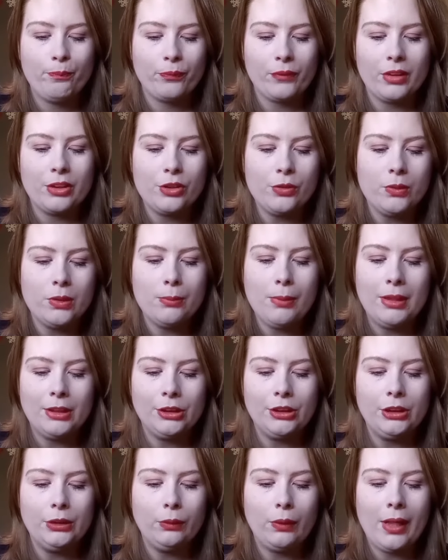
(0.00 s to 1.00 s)
Do you know what? I'm
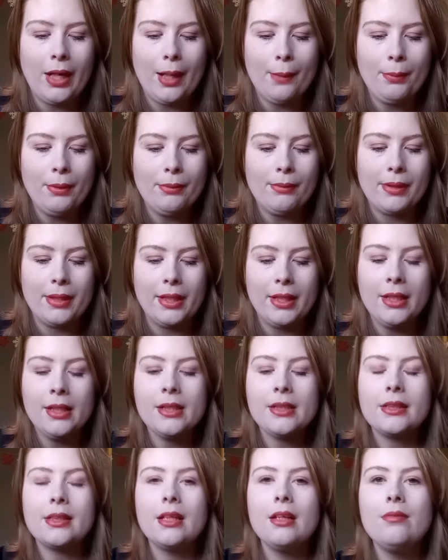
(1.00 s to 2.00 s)
actually quite happy with
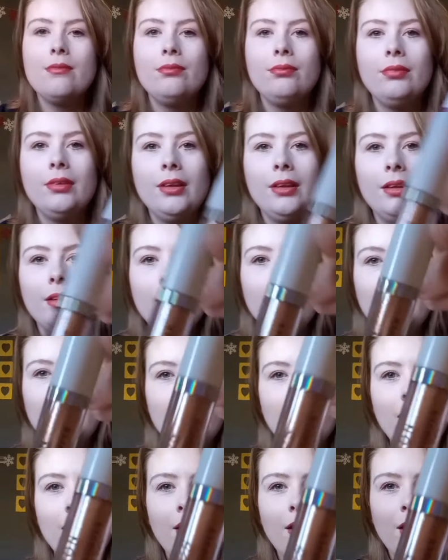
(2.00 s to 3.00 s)
this.
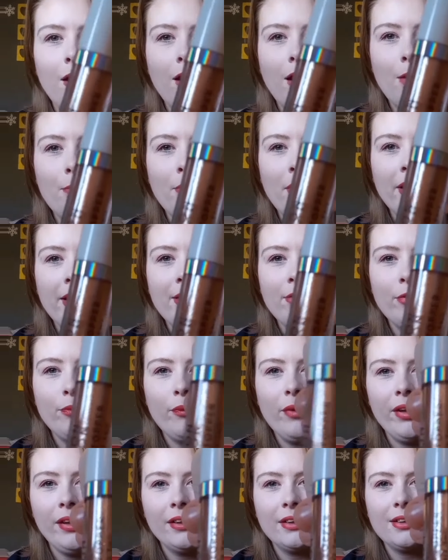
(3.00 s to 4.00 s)
I might even
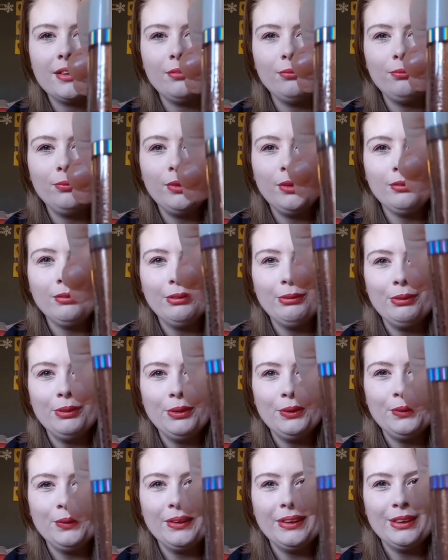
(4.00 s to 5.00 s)
wear it tomorrow on
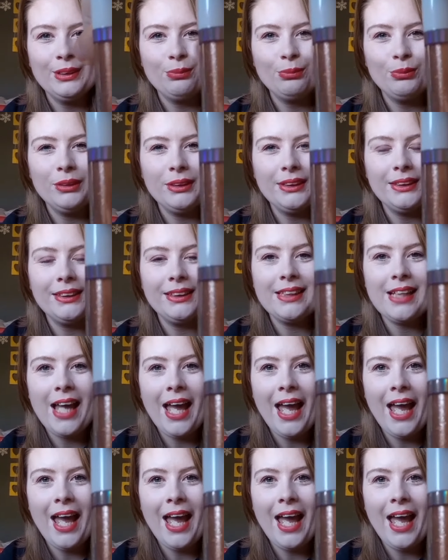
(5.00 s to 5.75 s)
Christmas Day.